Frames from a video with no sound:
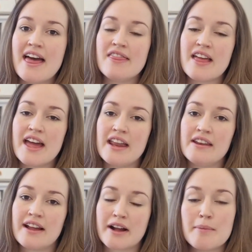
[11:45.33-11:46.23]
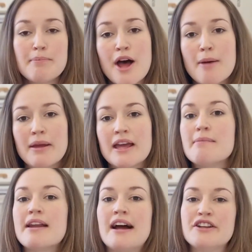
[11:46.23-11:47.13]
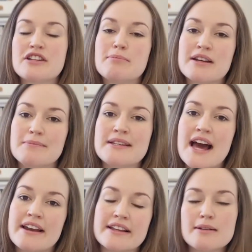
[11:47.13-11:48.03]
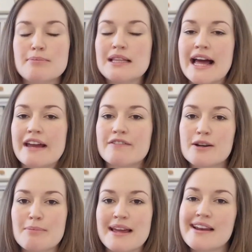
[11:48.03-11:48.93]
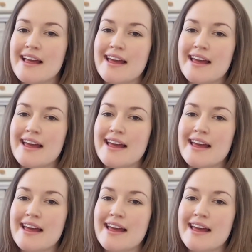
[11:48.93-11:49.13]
and then like I'll burp him, and I usually put him down and he'll play for a bit